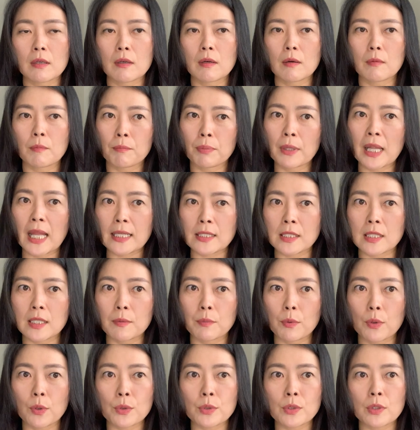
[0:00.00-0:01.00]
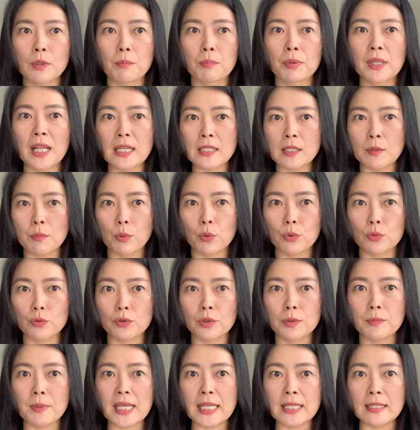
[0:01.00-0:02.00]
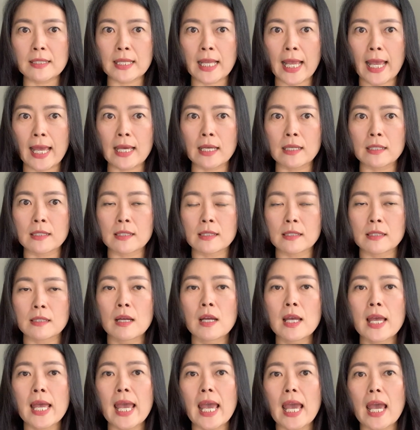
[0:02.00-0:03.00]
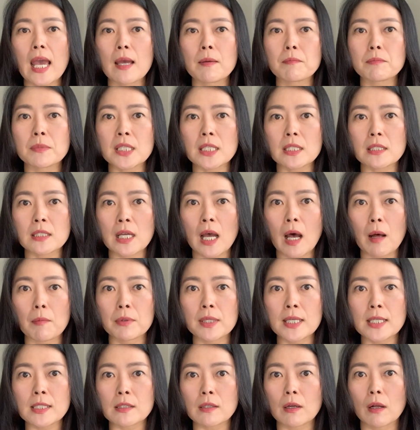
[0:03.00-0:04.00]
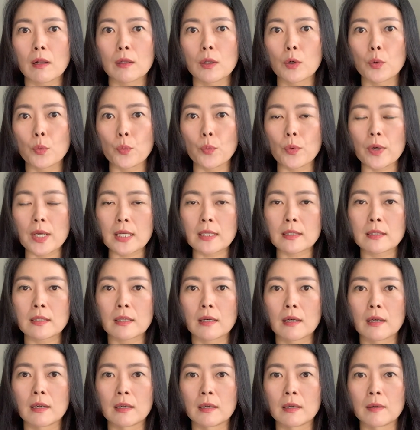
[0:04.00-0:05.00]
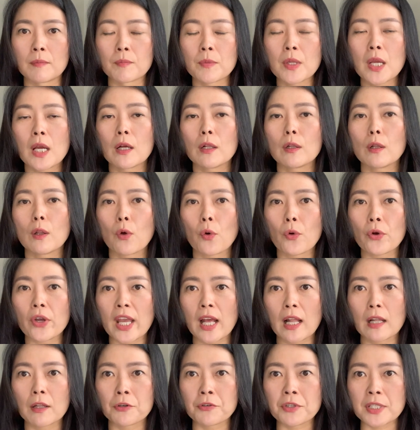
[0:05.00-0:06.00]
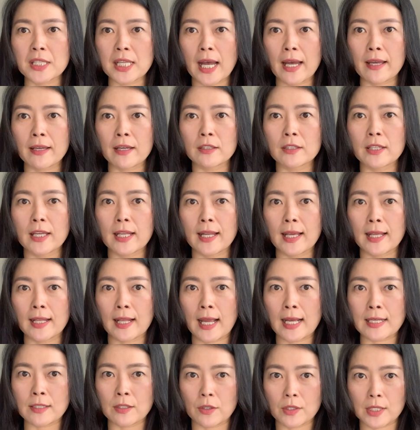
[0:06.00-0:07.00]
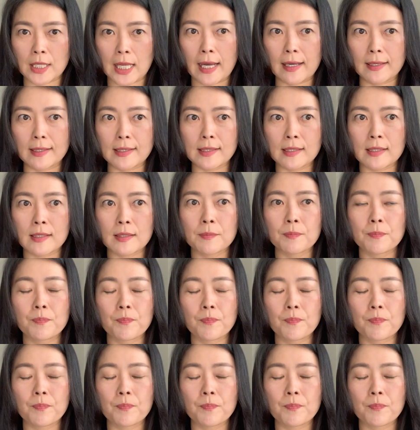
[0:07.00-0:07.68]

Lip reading: placebo group intakes empty tablets along with low-calorie diet and exercise.